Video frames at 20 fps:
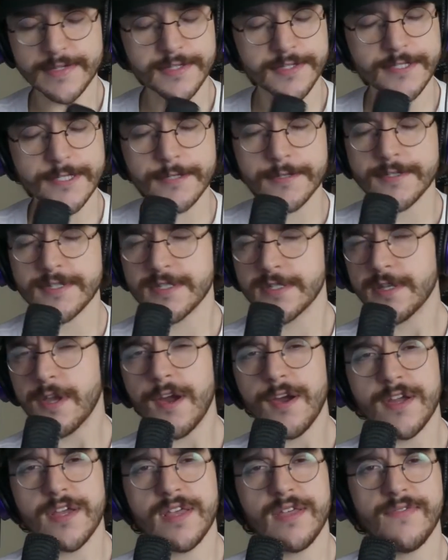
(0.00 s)
so
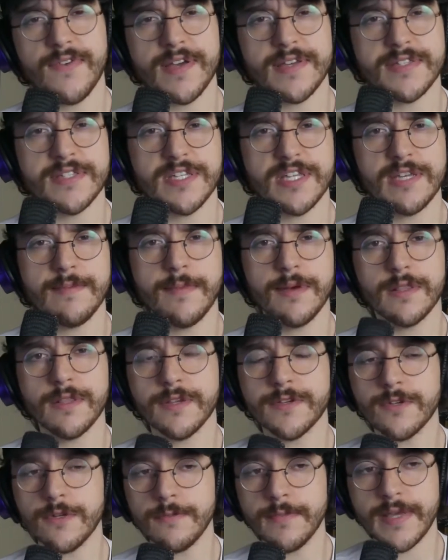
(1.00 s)
sorry if I seem a
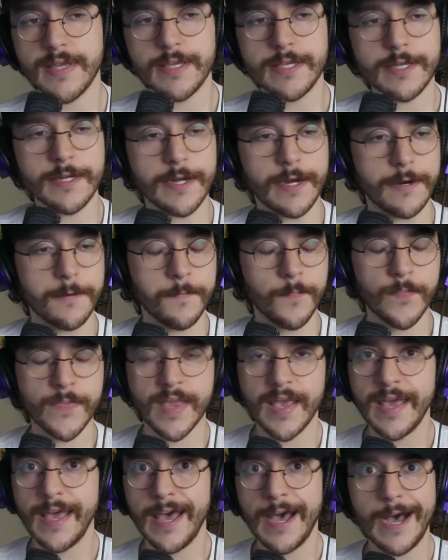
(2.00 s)
little bit, you know,
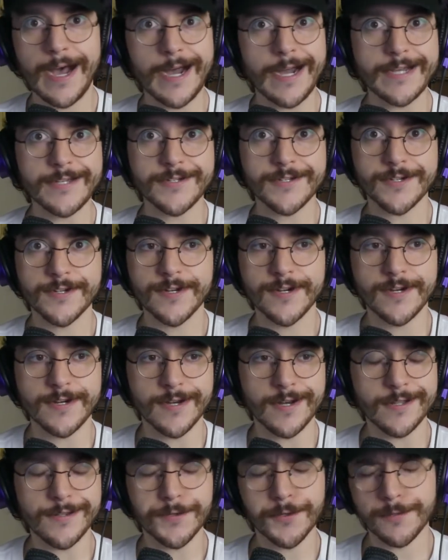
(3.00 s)
high strung,
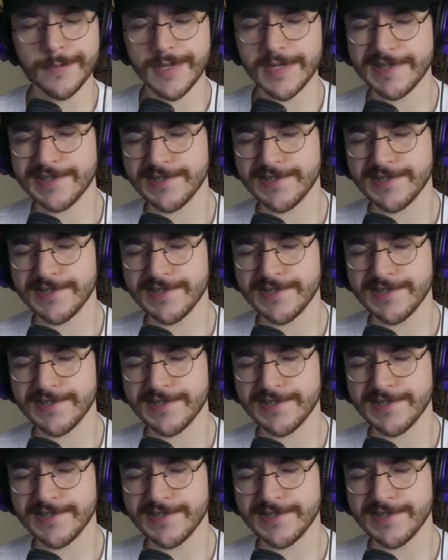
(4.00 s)
a little bit